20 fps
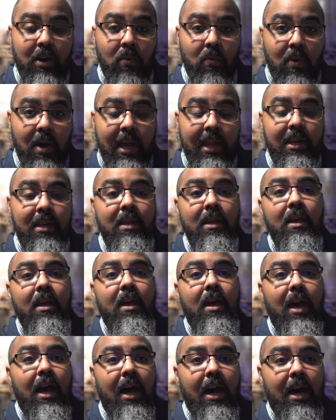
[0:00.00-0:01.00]
what.
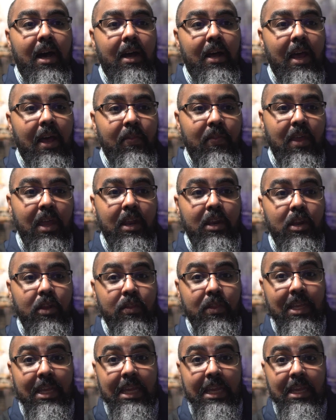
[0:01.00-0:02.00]
And then
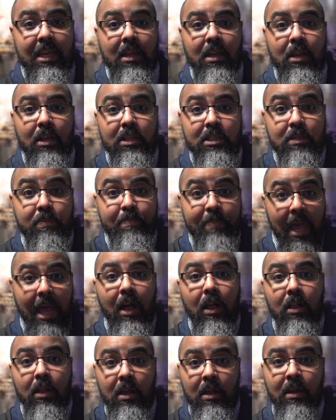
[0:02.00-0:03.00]
the
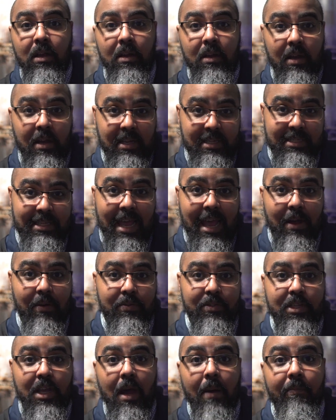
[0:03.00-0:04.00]
spell
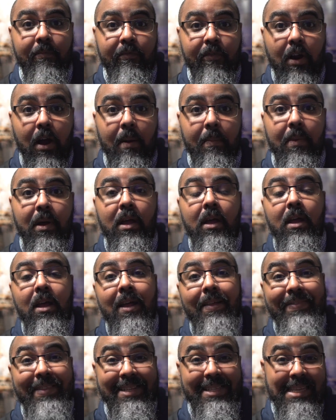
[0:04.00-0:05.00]
sounds come from
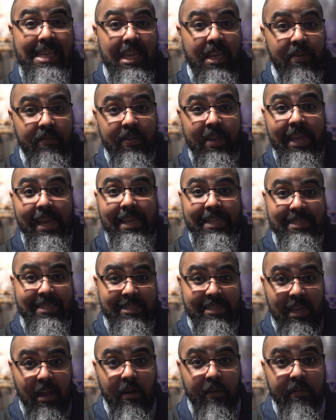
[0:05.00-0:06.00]
the TV
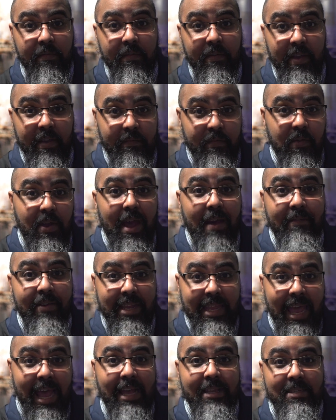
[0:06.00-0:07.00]
itself if you have it
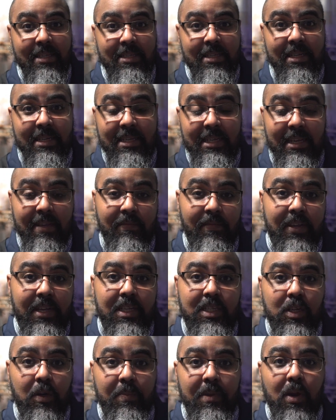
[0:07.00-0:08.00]
casted to the TV.
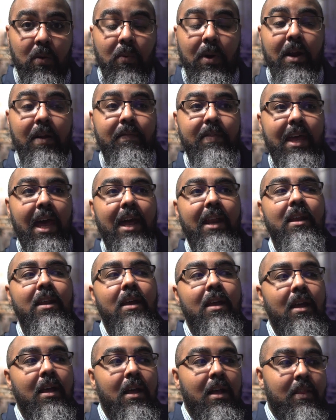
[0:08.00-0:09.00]
So be aware of that.
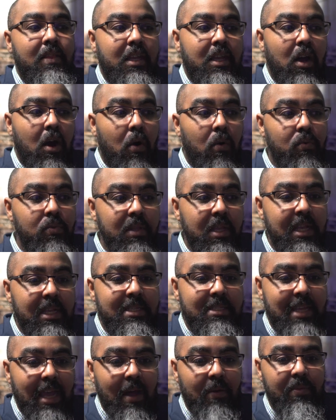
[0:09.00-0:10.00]
The only
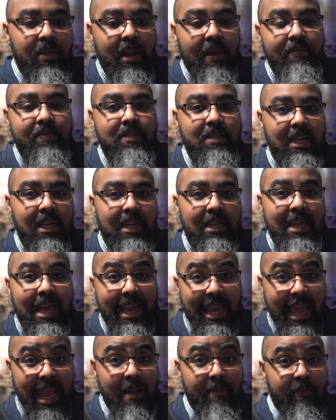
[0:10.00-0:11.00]
sound that I've seen
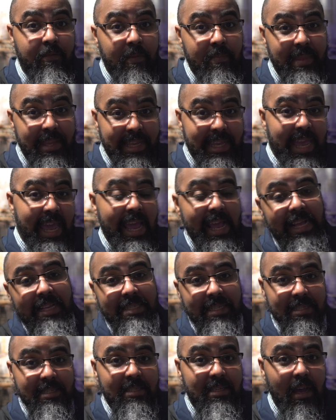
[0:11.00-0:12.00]
that came from the case
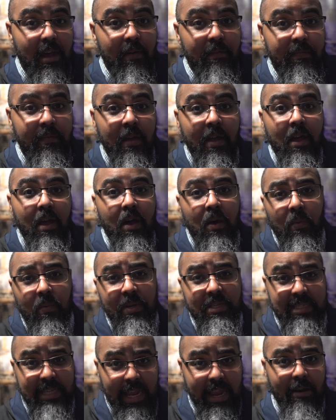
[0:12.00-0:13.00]
itself
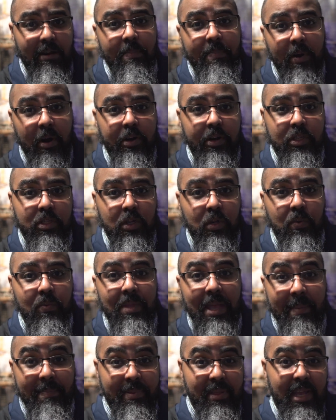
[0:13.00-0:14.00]
was the Harry Potter tune
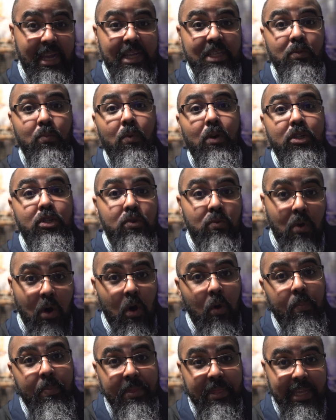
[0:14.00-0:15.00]
that plays once you
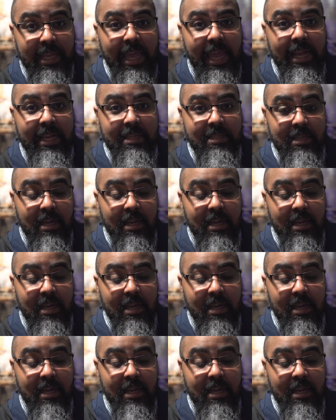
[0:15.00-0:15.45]
open the case